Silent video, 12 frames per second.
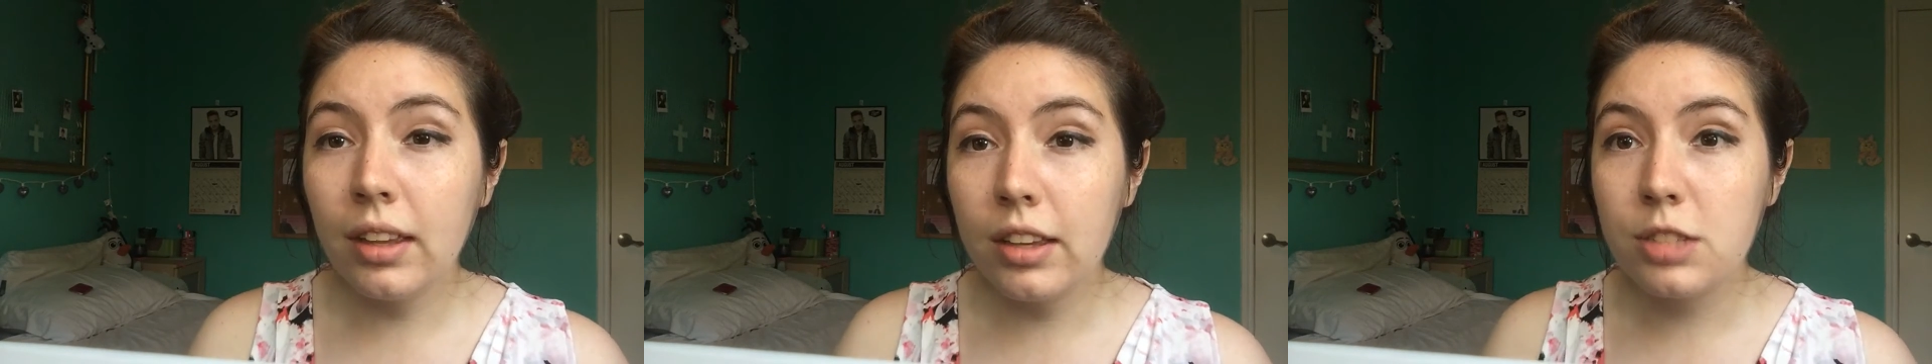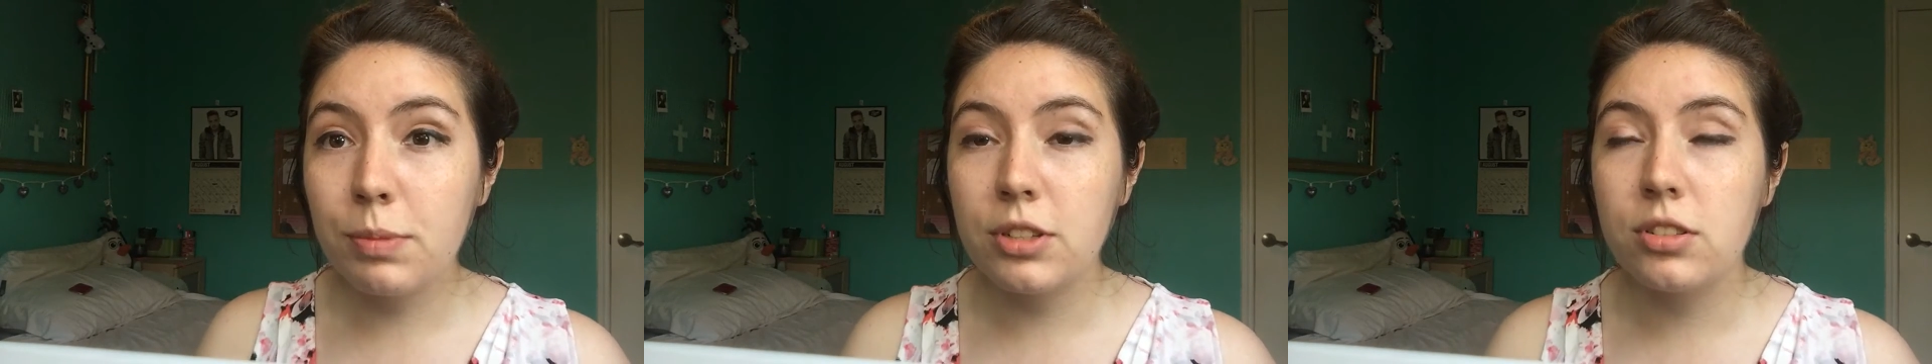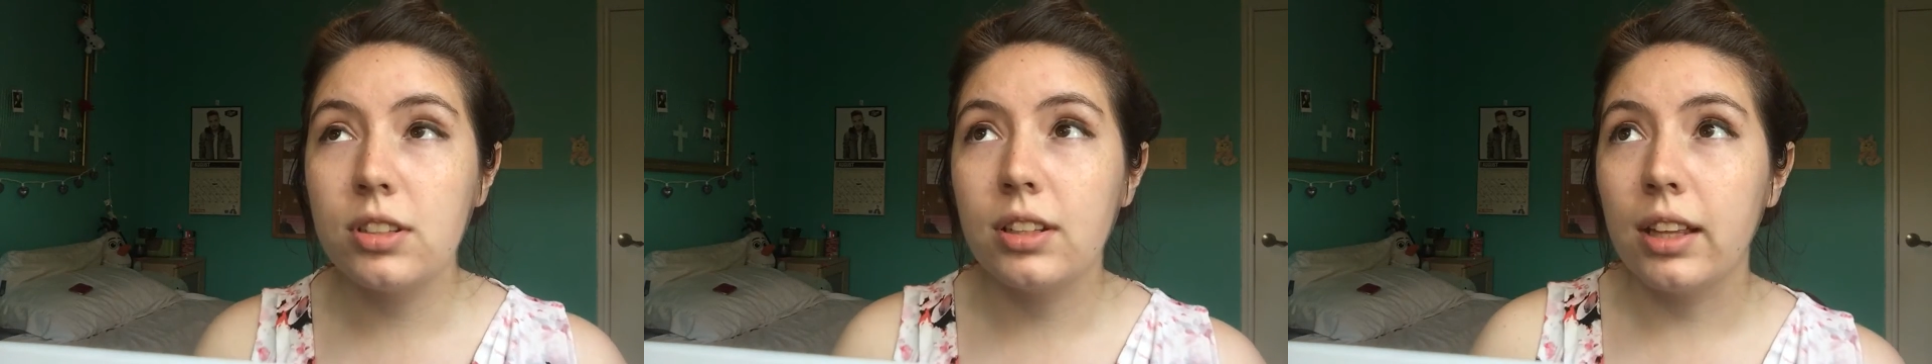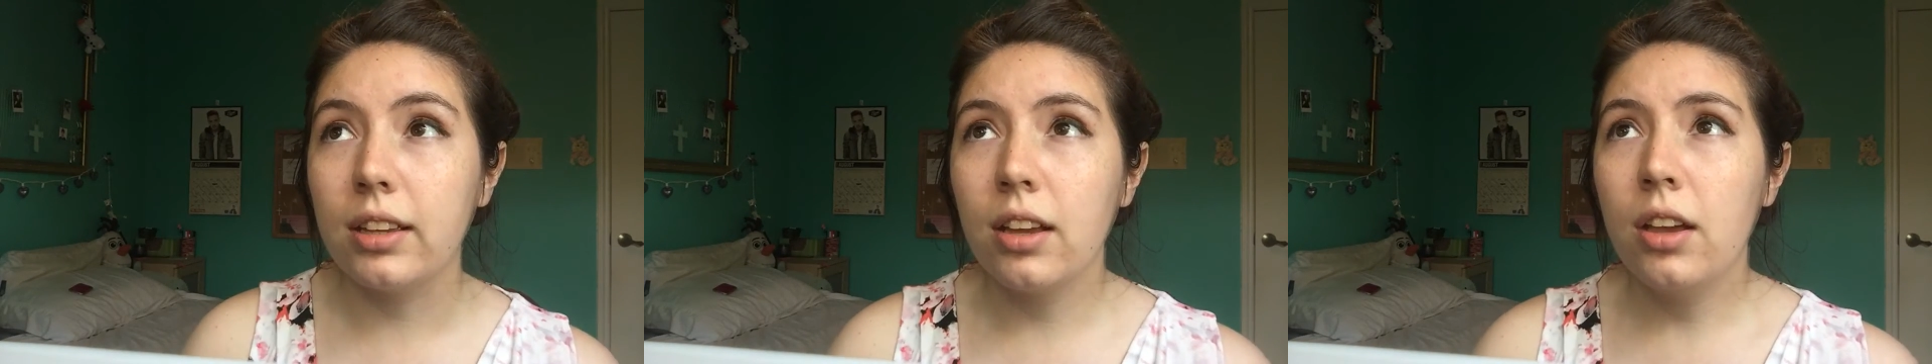especially
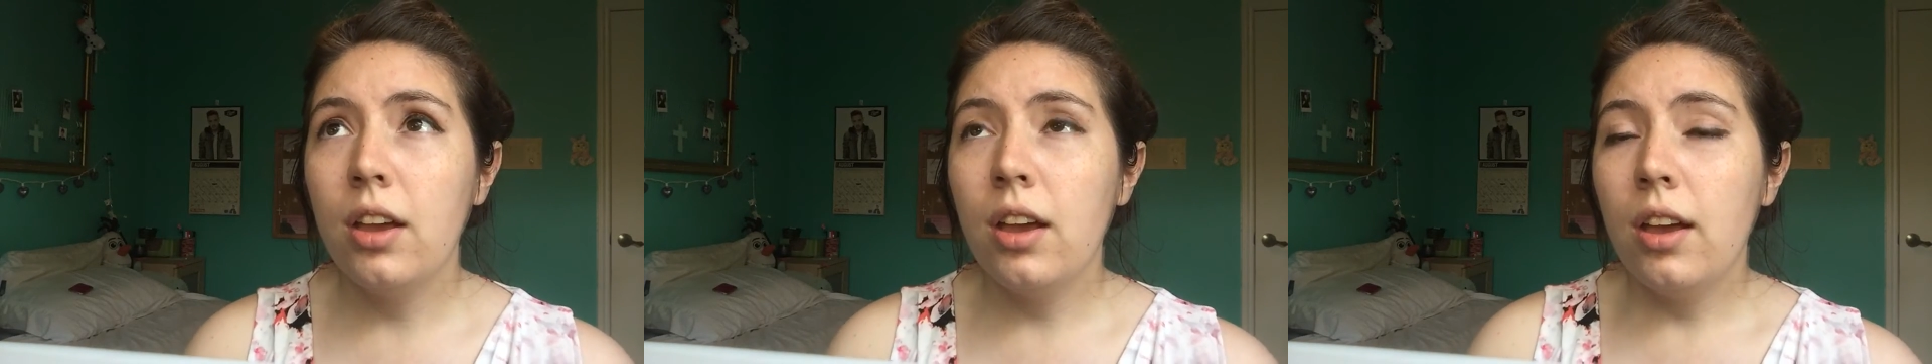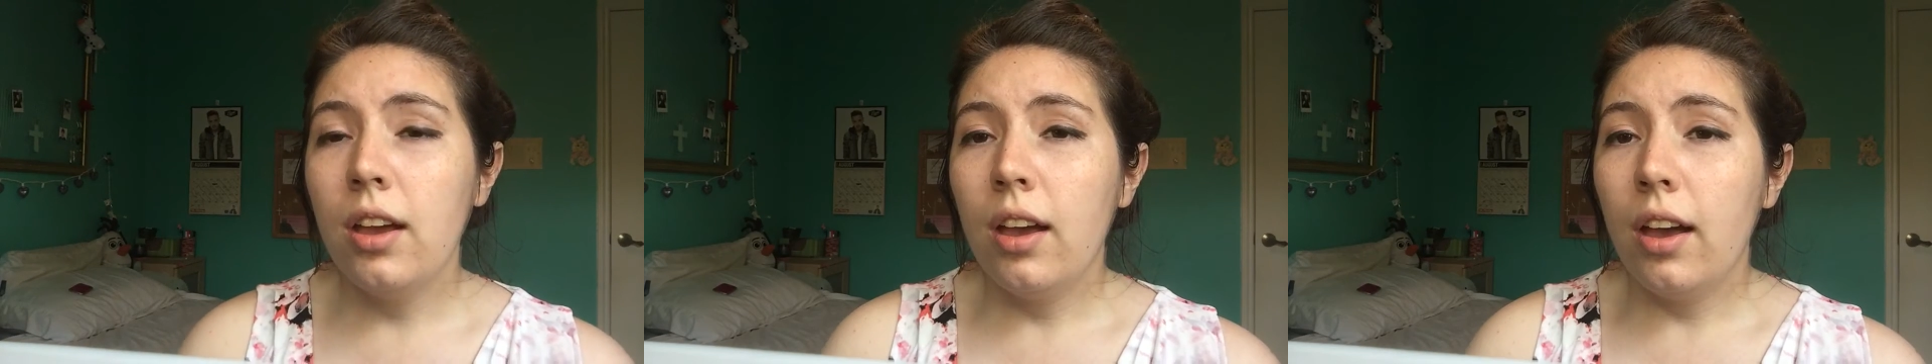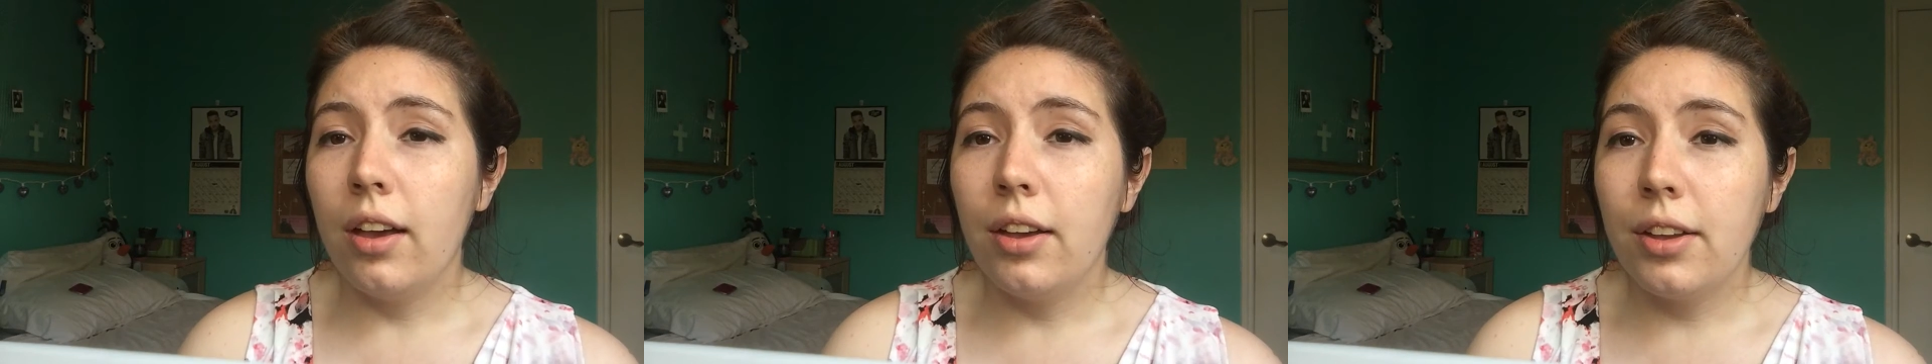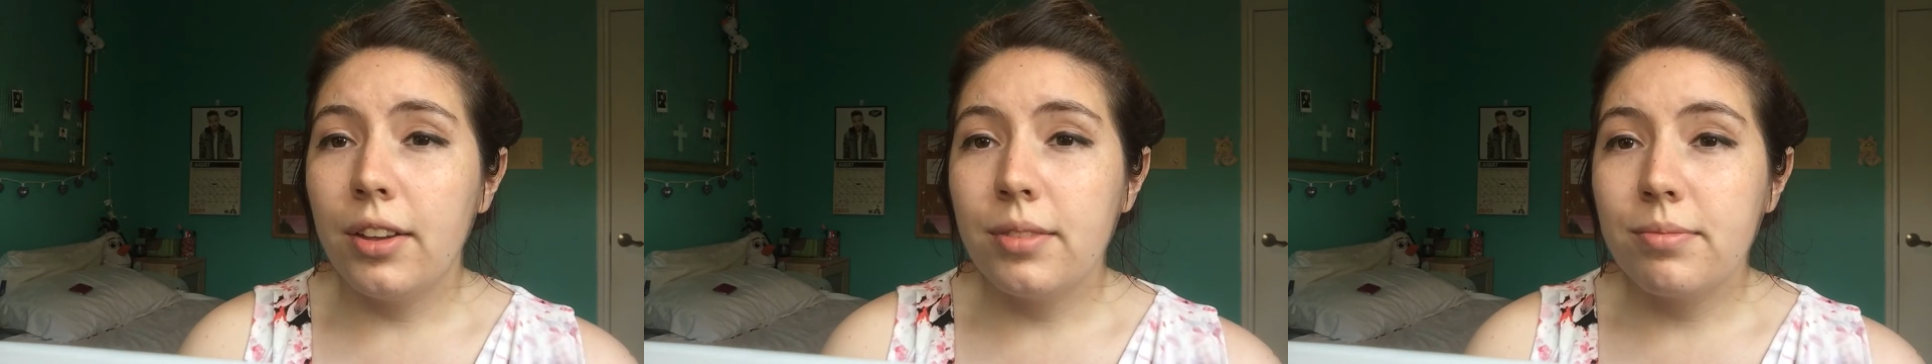like
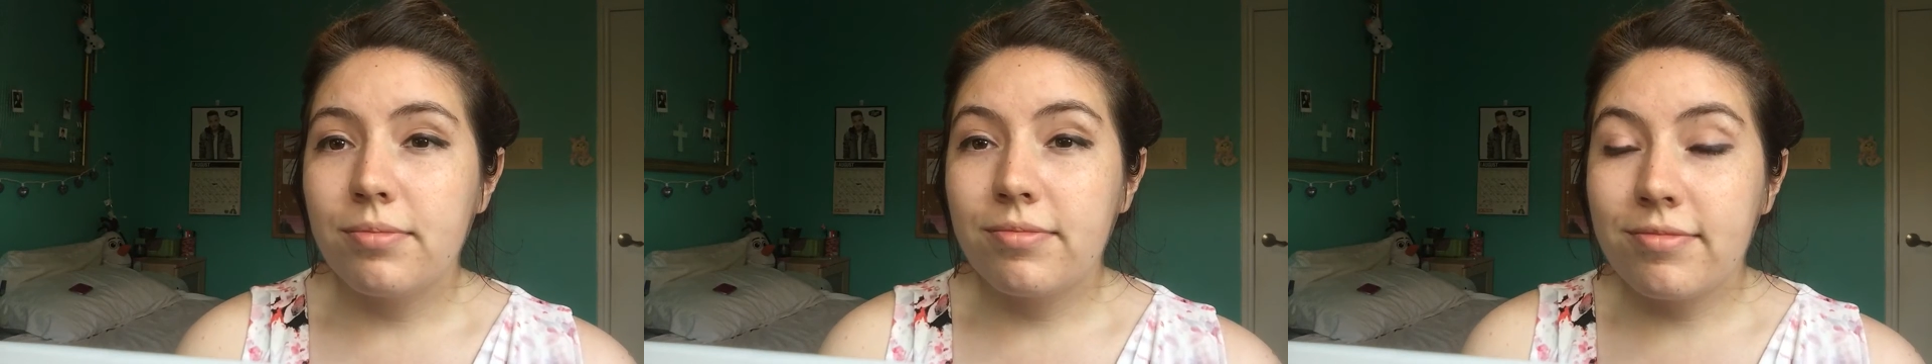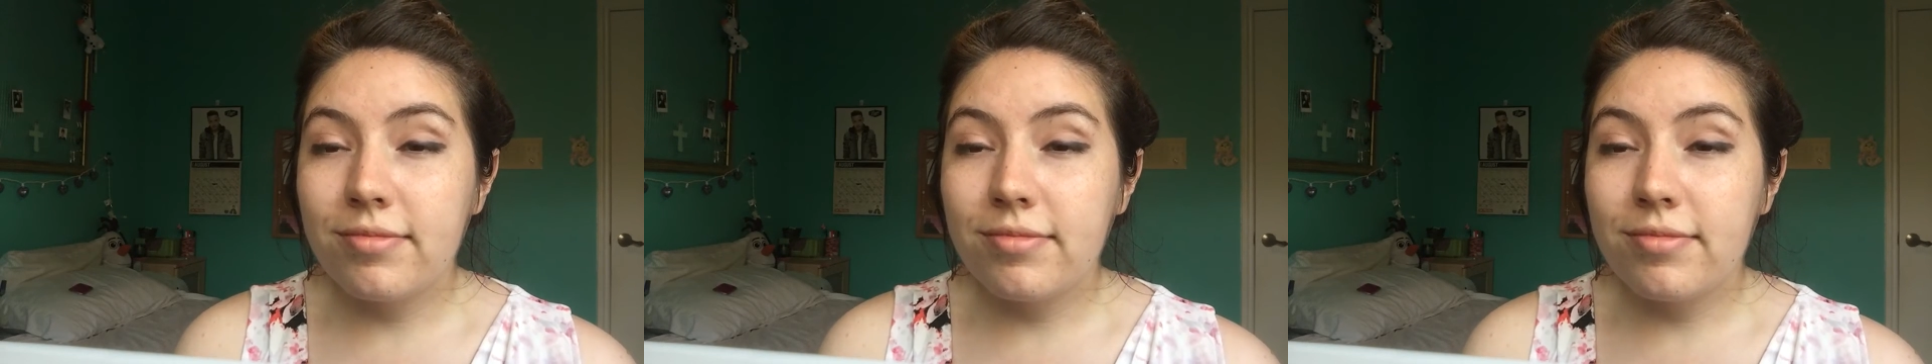Um,